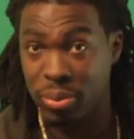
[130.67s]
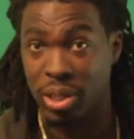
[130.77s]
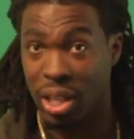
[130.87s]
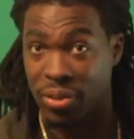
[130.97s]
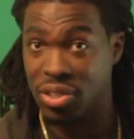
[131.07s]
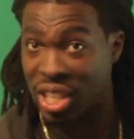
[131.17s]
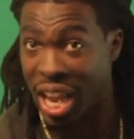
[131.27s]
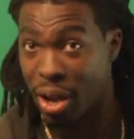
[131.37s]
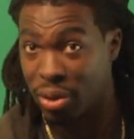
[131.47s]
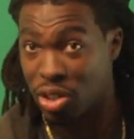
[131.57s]
to give us
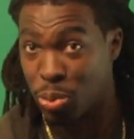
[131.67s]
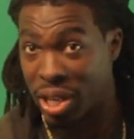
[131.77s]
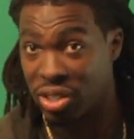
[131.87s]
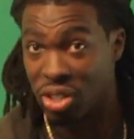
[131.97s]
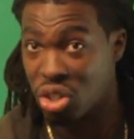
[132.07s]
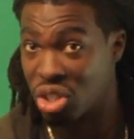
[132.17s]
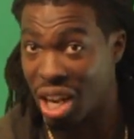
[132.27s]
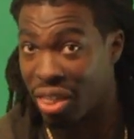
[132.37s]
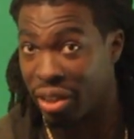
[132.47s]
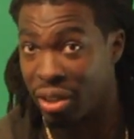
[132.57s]
sound in space. It's just
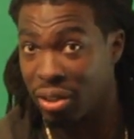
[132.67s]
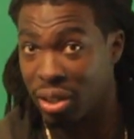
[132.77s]
nothing.